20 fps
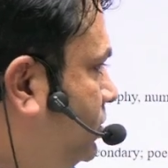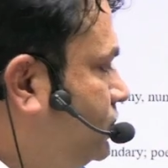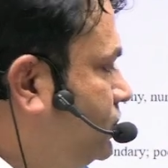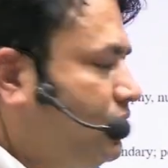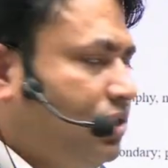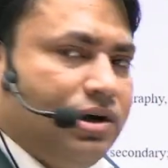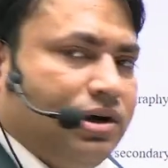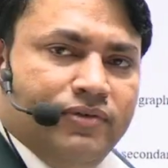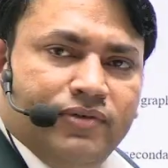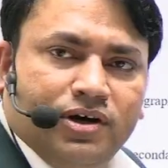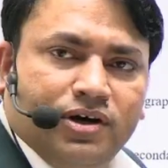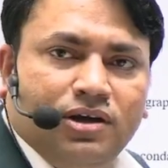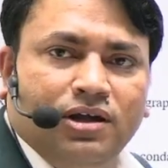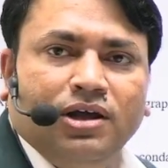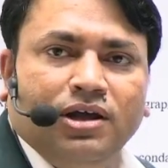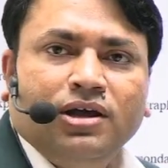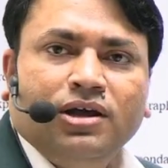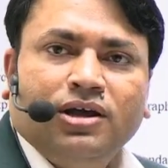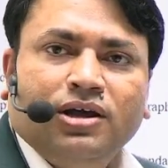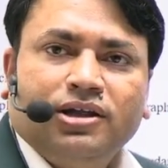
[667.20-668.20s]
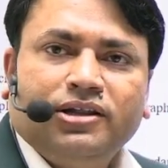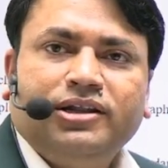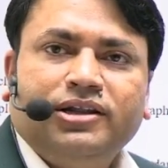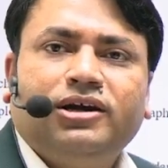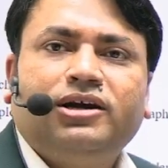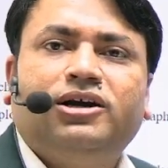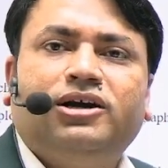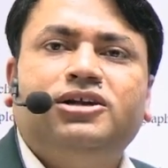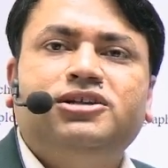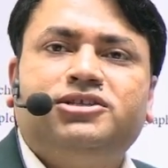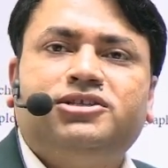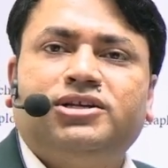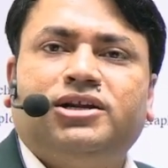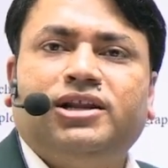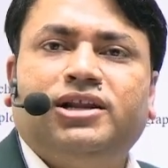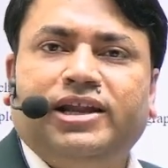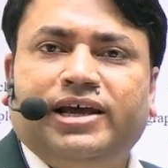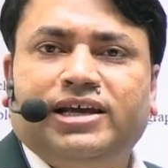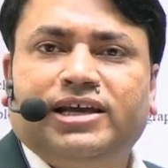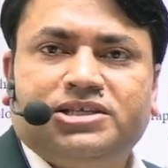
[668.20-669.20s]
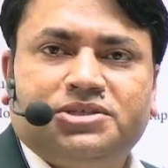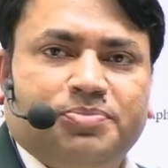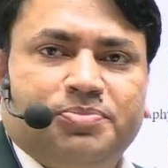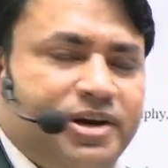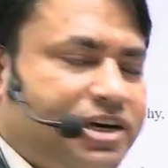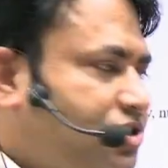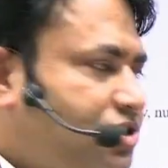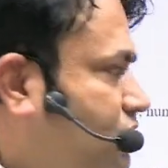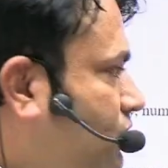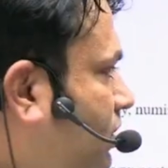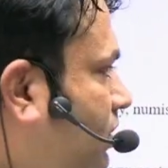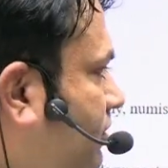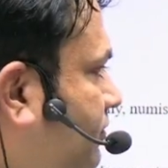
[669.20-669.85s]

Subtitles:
cover the cultural aspects of